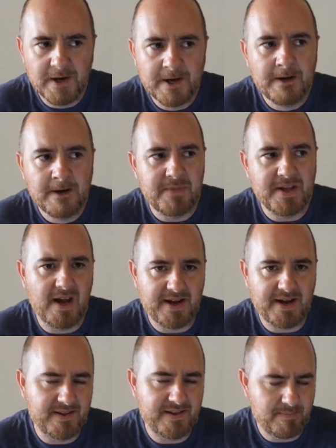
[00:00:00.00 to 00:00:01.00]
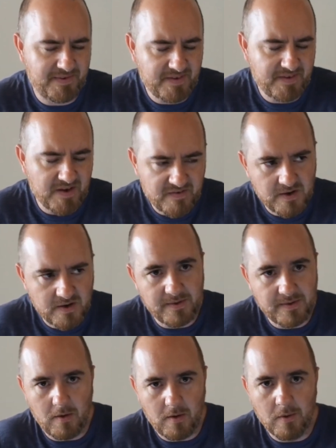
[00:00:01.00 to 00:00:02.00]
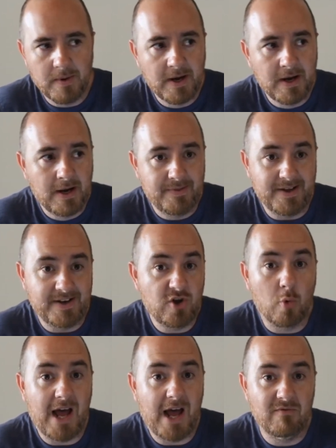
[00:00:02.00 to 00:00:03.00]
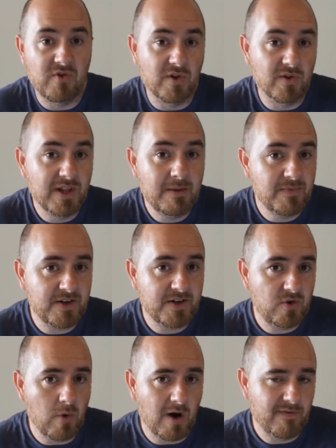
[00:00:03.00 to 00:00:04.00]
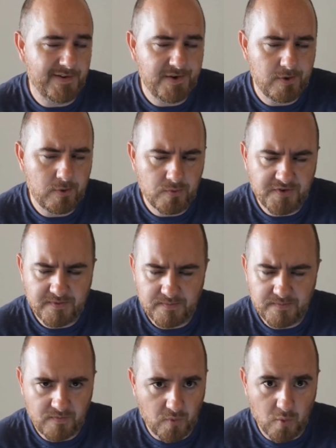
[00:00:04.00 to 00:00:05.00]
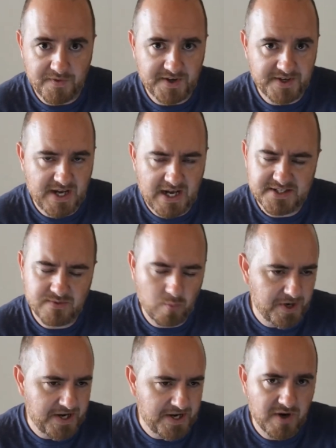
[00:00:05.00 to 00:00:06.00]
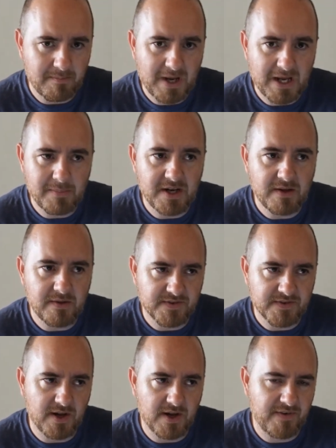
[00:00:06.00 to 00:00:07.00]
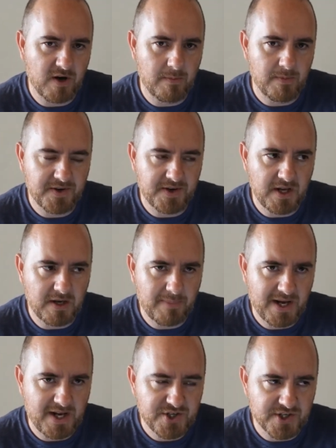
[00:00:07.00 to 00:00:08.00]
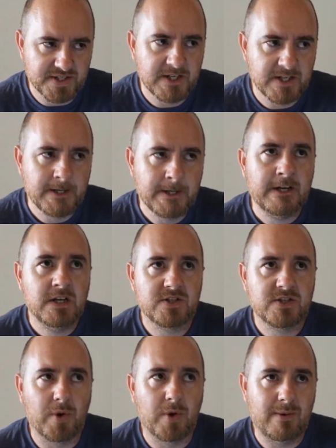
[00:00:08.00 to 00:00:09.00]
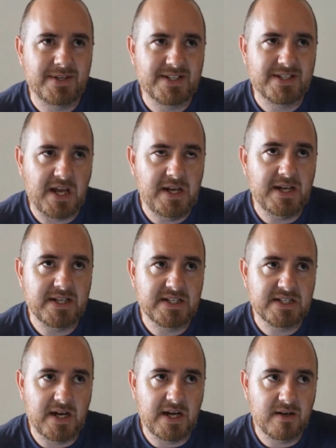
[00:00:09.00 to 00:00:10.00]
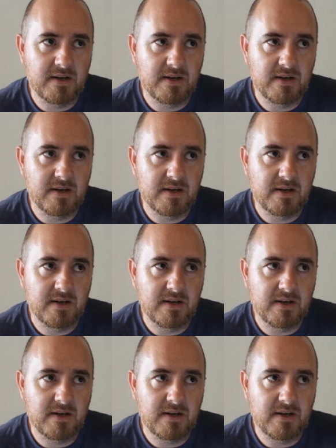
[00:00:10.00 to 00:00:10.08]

They can't get into that position. They don't have the limb that you often use for the test, whatever it may be. There's a lot of variability in patients. So what I would say is that